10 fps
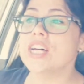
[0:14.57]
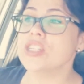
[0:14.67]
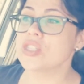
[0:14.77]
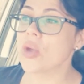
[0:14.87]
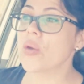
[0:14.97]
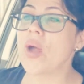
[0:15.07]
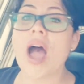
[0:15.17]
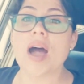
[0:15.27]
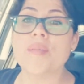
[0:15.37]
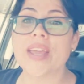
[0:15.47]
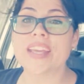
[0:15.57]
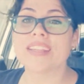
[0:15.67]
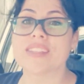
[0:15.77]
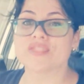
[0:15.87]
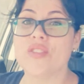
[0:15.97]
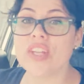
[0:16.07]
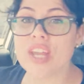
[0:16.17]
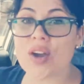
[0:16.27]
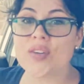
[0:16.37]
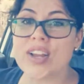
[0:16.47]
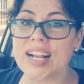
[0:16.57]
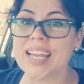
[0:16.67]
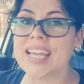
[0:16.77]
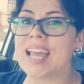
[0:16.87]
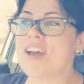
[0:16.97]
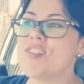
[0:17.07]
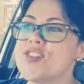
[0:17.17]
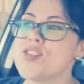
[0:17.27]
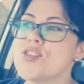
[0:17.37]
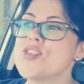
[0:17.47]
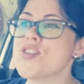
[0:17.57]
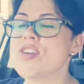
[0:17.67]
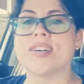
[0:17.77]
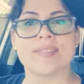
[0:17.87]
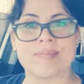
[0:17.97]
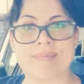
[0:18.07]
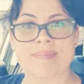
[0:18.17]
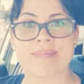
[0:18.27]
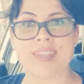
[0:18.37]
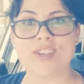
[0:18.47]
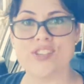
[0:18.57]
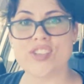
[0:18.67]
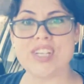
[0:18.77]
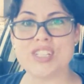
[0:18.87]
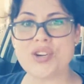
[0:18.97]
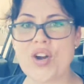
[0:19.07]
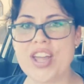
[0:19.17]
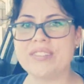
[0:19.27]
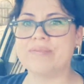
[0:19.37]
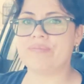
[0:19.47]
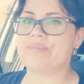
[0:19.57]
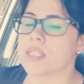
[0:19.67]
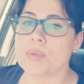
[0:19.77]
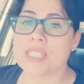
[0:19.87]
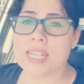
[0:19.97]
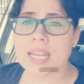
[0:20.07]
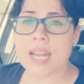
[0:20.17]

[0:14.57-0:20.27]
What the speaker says: so I'm making this video quickly for you to enjoy. Mistake